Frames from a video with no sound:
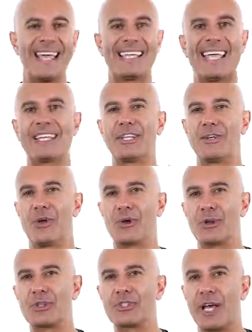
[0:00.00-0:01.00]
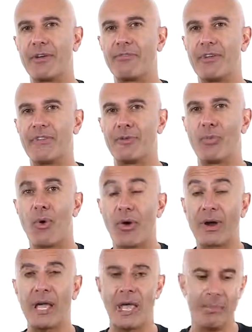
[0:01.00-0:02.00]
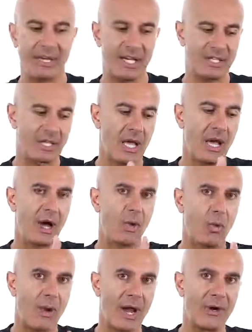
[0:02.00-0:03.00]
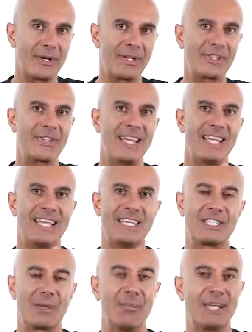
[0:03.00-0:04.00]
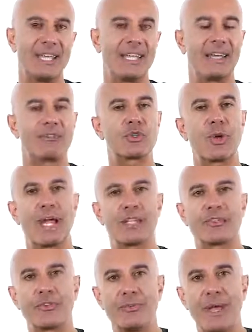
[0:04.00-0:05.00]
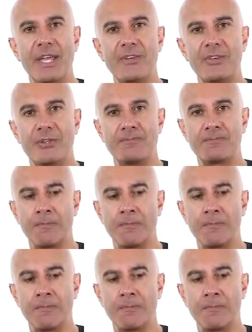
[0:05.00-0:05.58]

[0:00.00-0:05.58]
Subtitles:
get to know yourself even more, because awareness is the beginning of transformation.